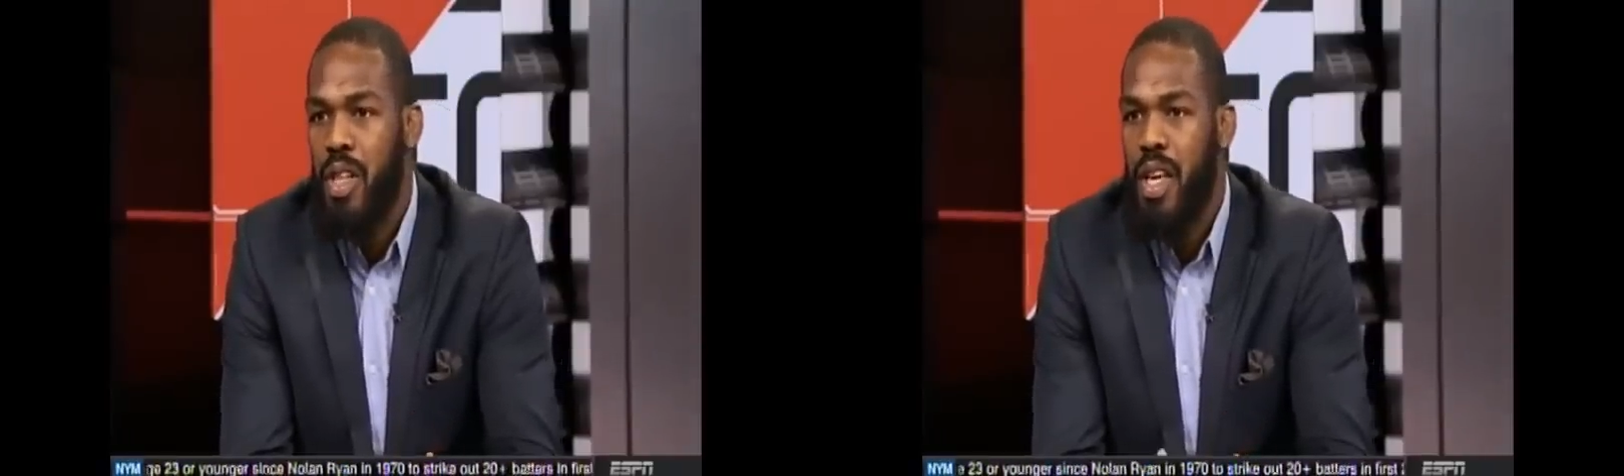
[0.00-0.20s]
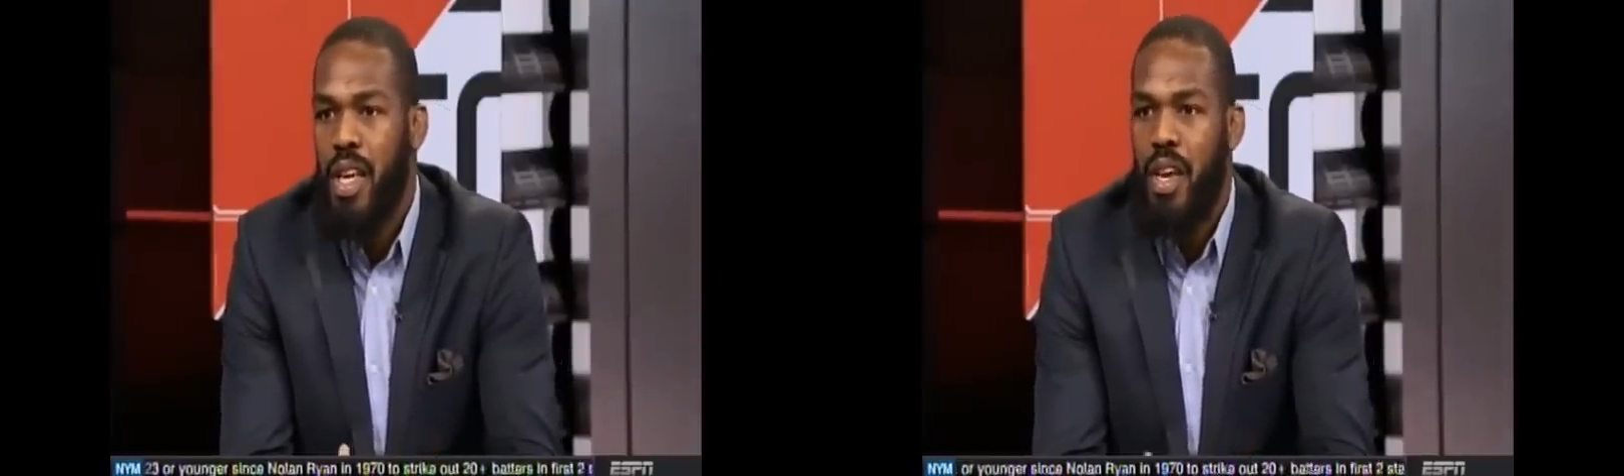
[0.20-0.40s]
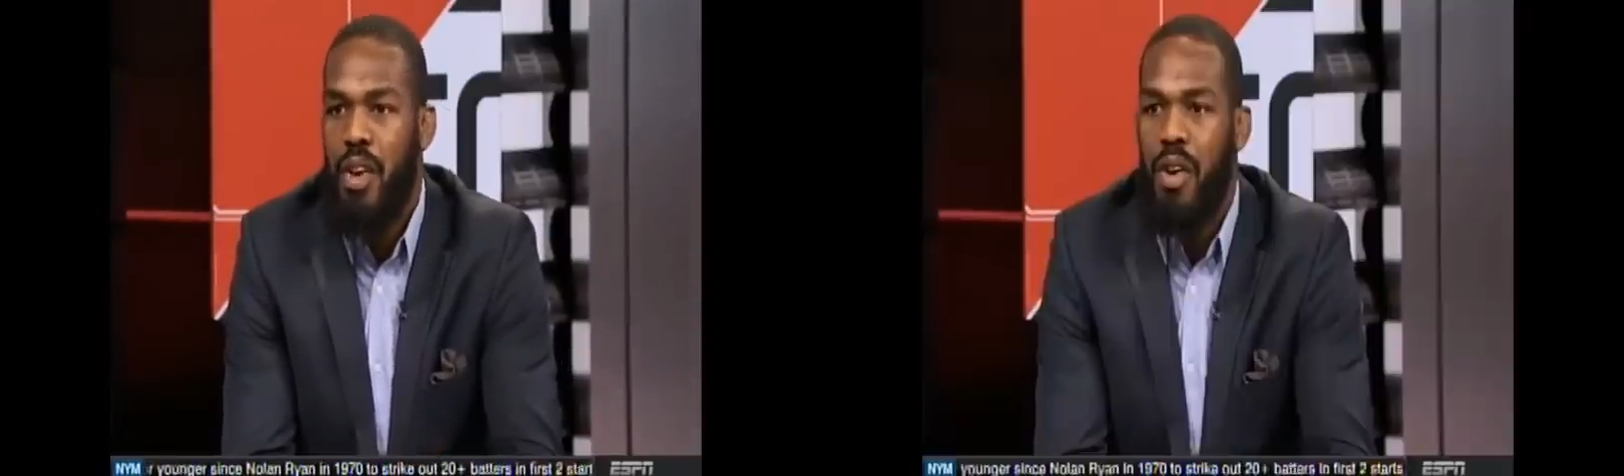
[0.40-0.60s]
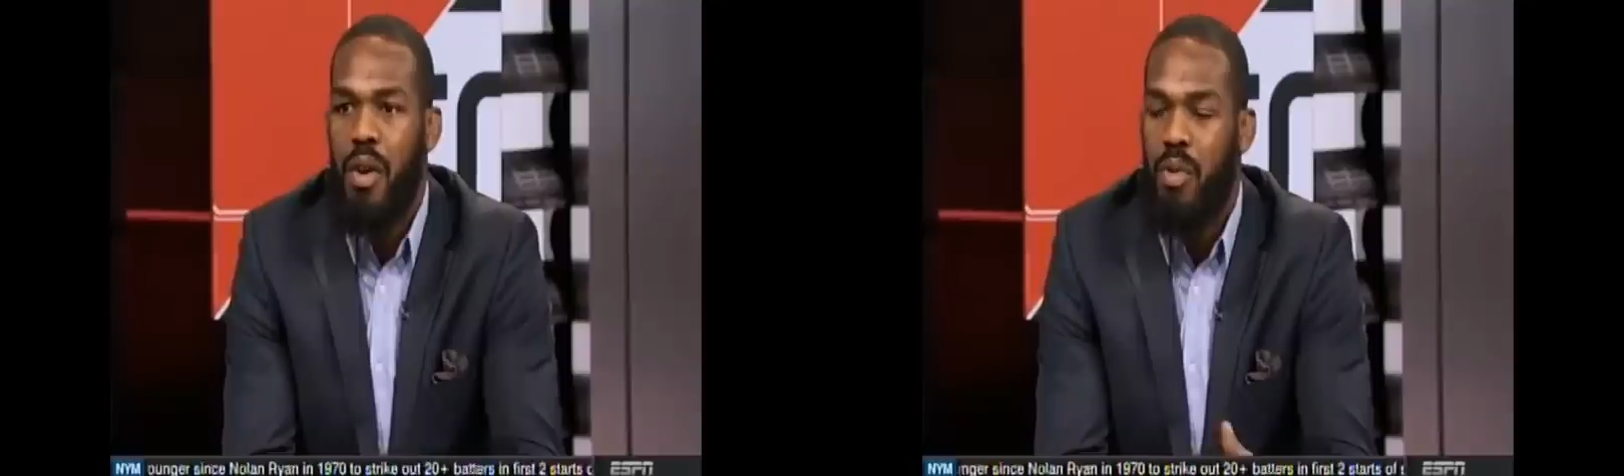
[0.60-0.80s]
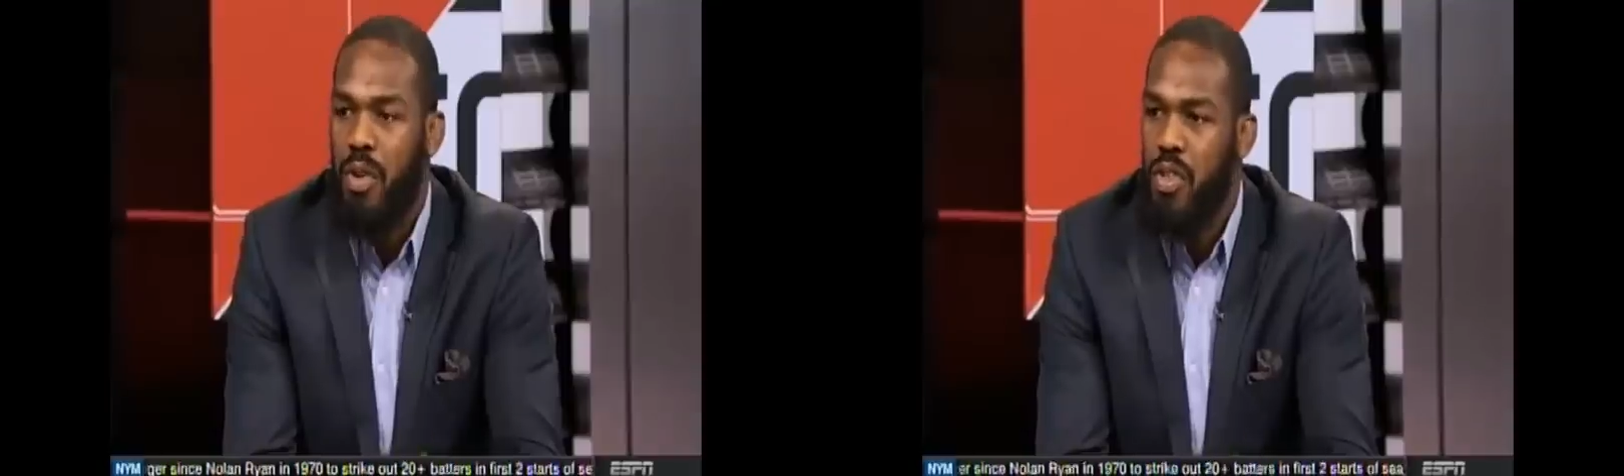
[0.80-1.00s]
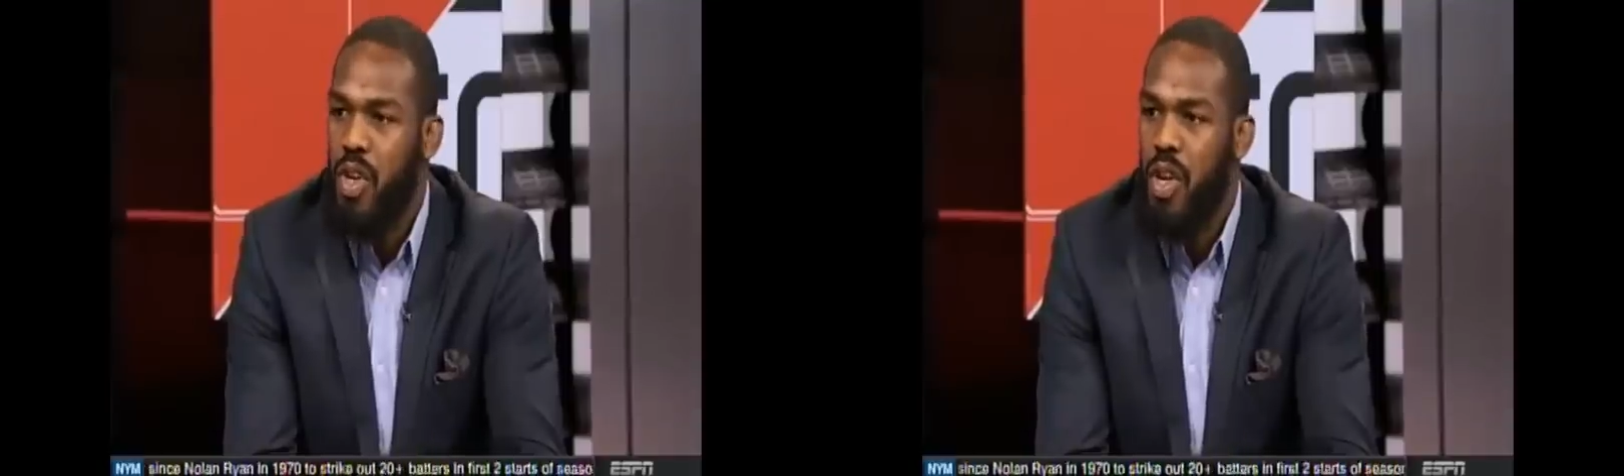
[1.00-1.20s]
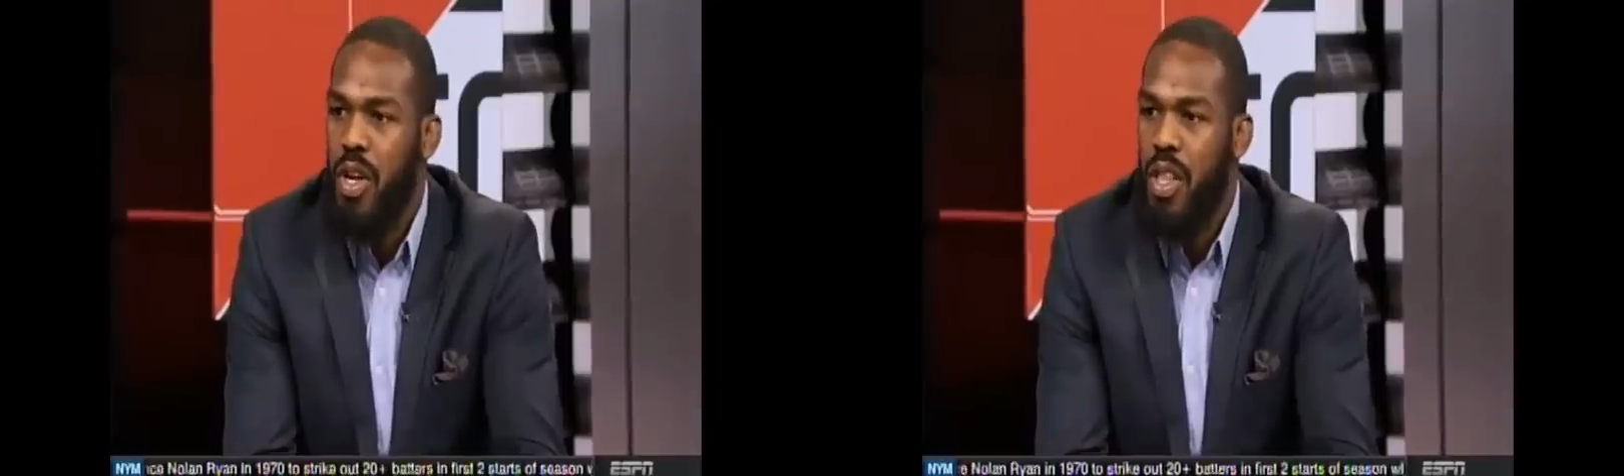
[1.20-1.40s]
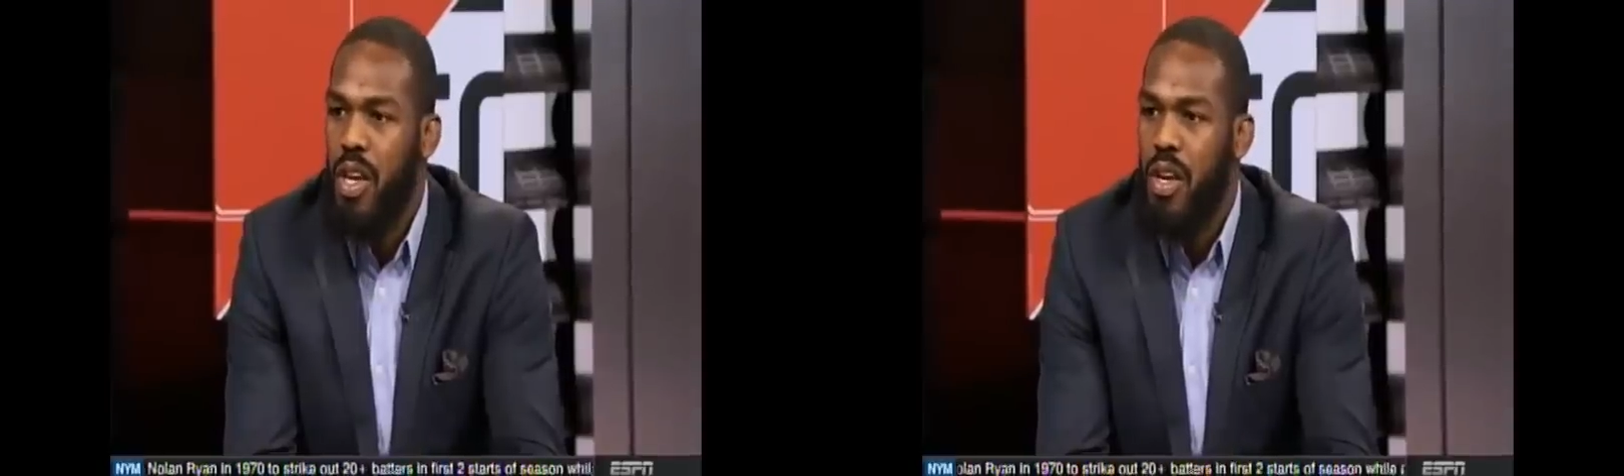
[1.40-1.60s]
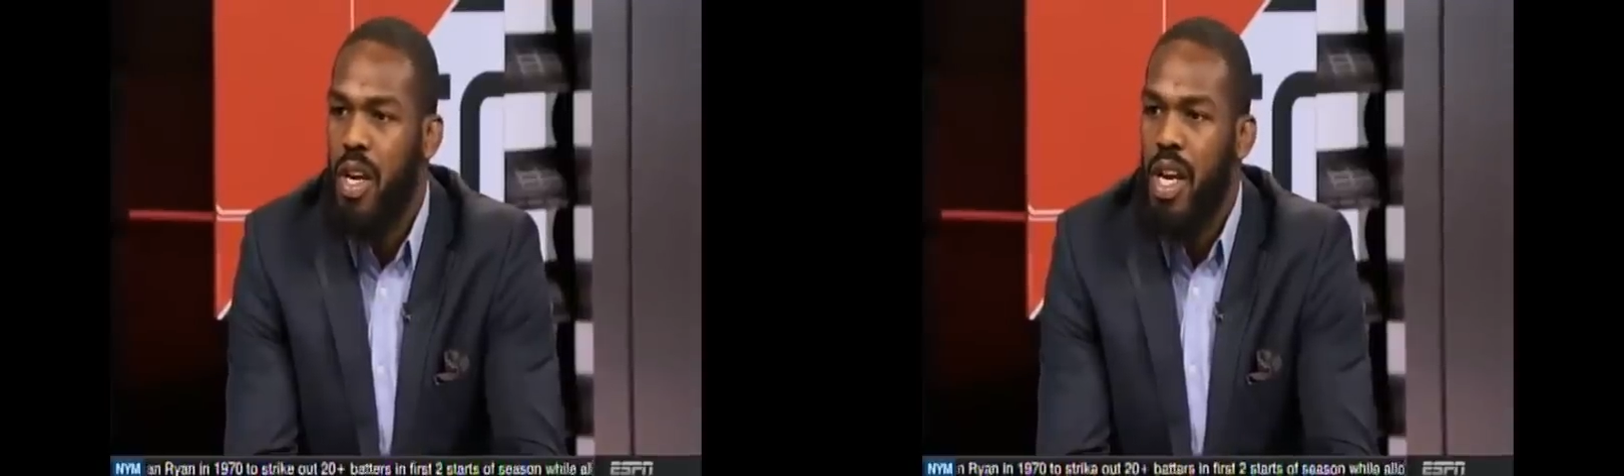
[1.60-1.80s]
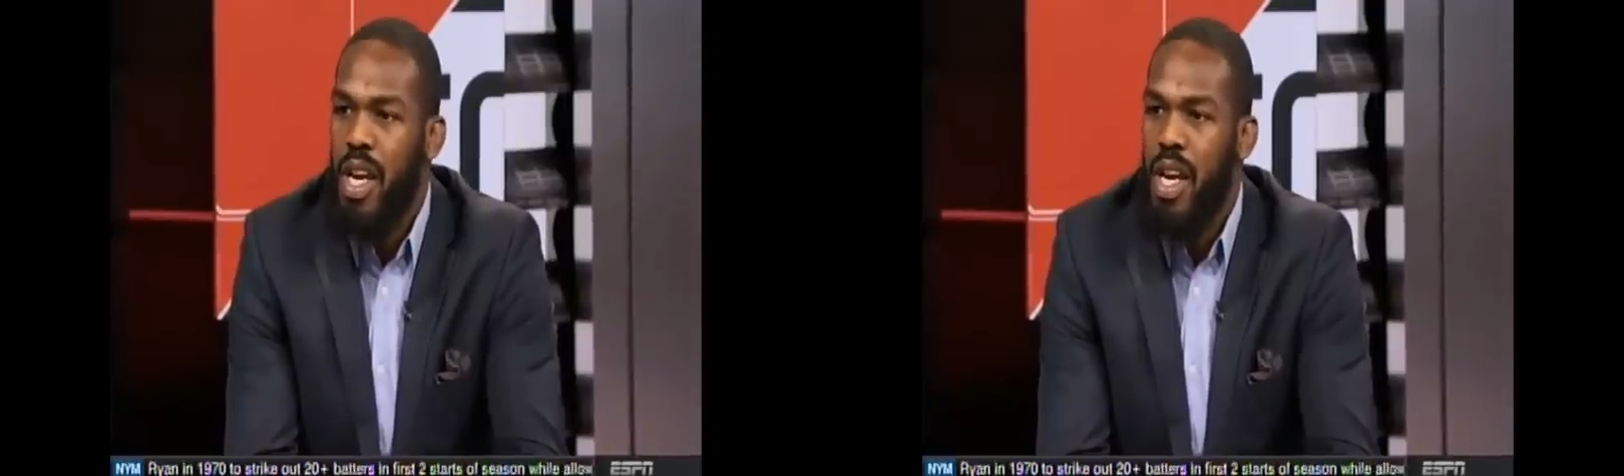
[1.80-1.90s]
leg here, a broken jaw there.